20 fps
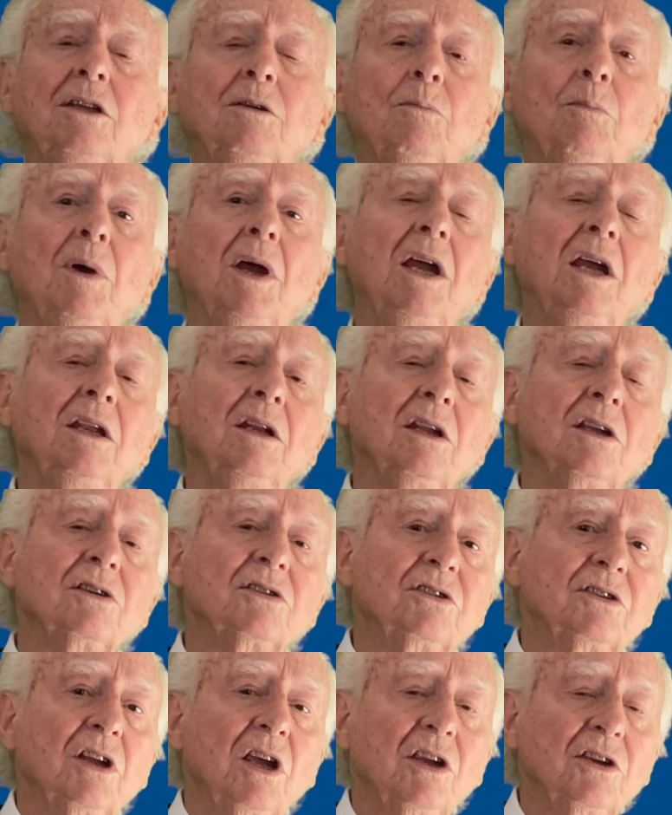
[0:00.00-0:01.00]
main
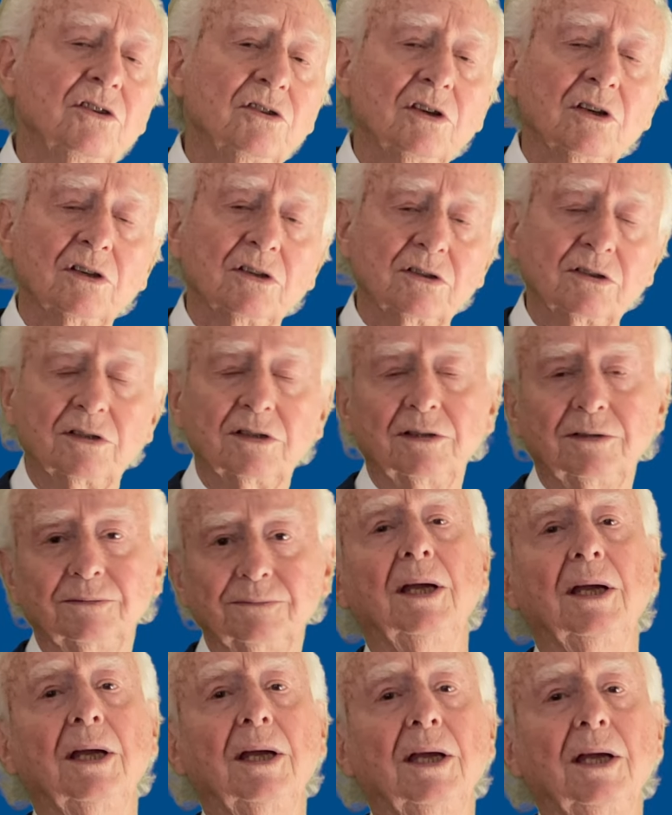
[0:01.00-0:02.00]
stages.
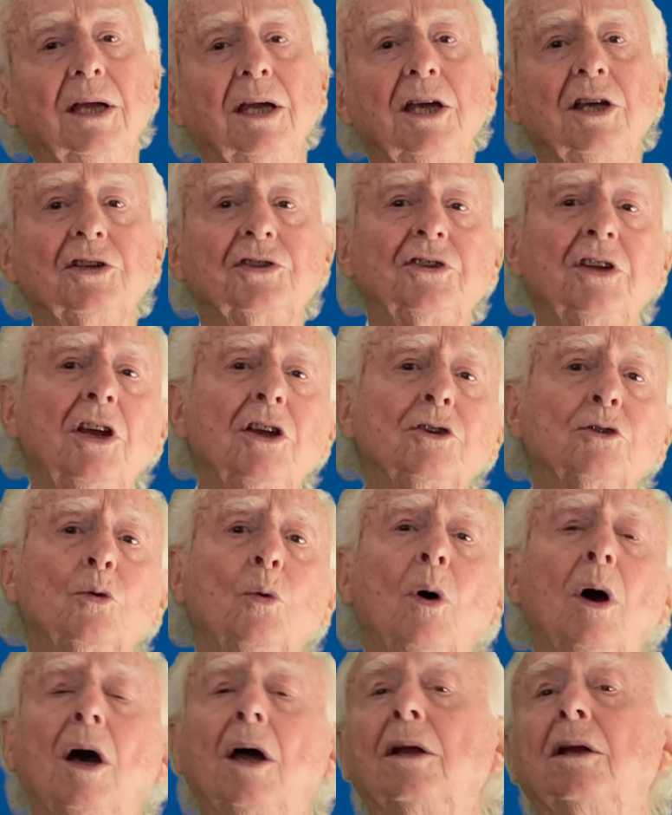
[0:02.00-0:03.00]
Stage
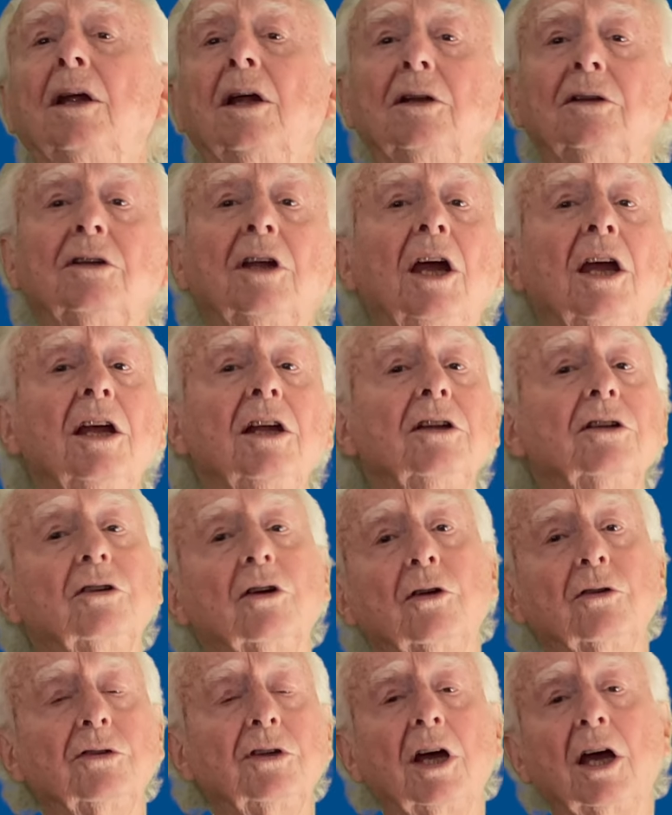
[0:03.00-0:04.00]
1, the
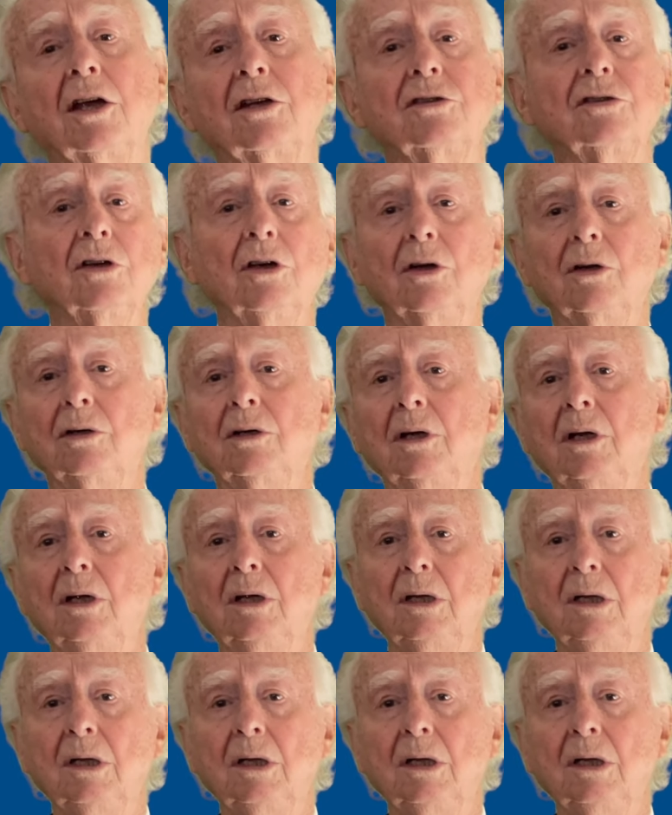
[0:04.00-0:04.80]
introduction.